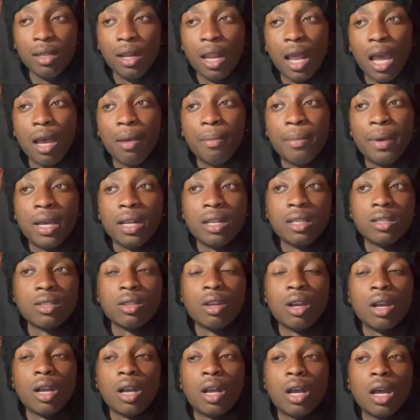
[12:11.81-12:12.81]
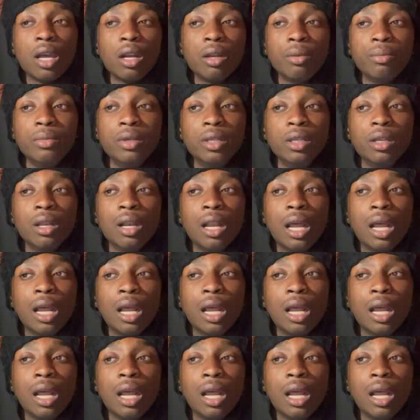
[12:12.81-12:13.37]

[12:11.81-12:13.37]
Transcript: Like, I'm about to start kind of being